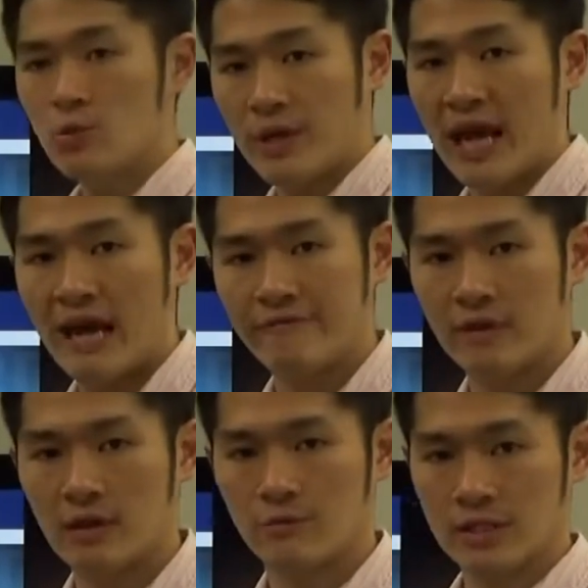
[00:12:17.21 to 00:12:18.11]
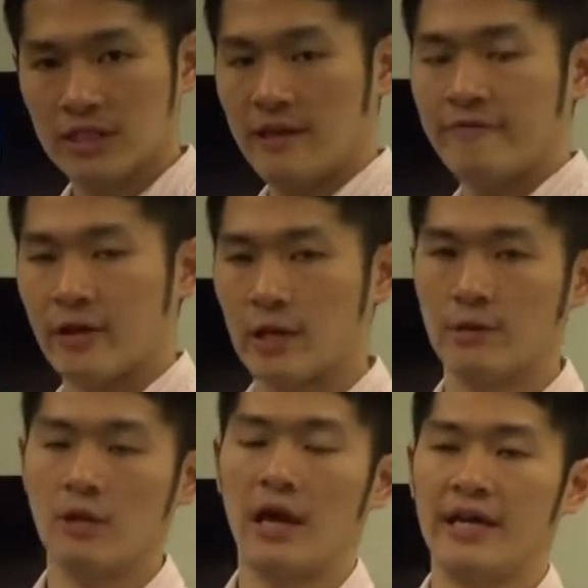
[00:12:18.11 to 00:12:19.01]
we have received from our
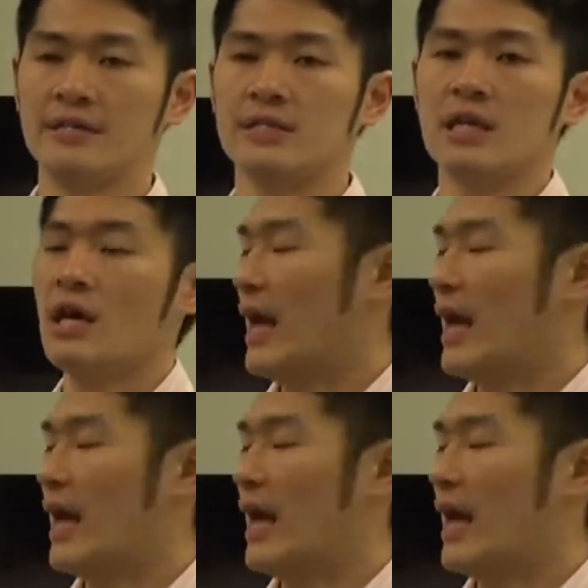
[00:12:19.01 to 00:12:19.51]
clients,